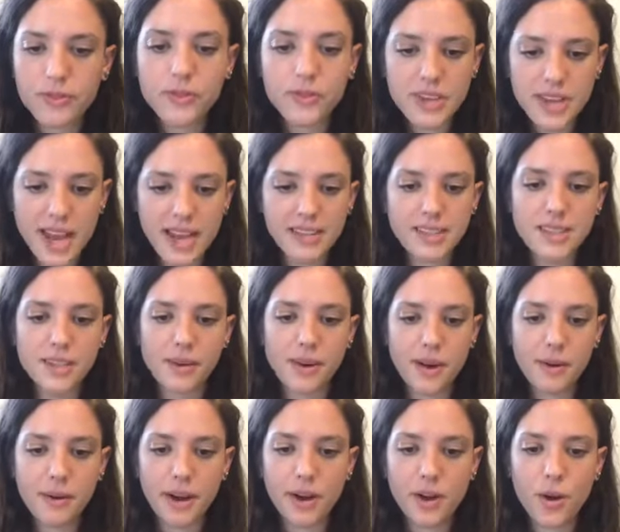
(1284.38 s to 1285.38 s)
yes, so
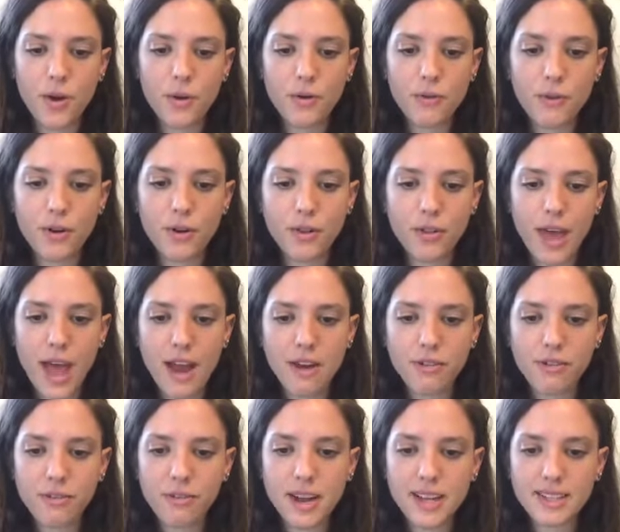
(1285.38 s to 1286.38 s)
I went over that
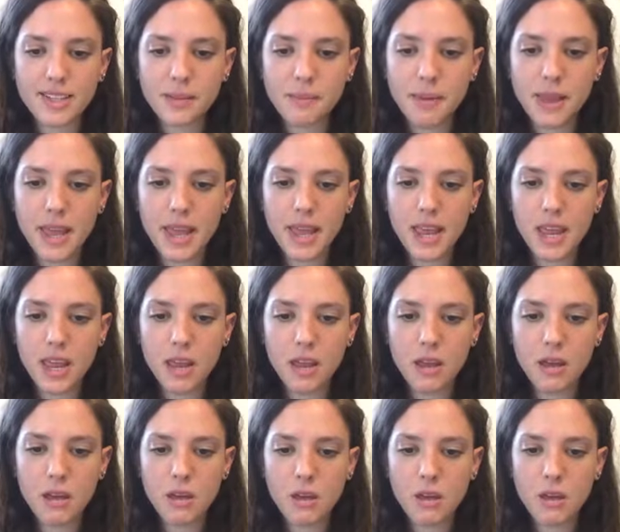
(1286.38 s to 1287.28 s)
recipe.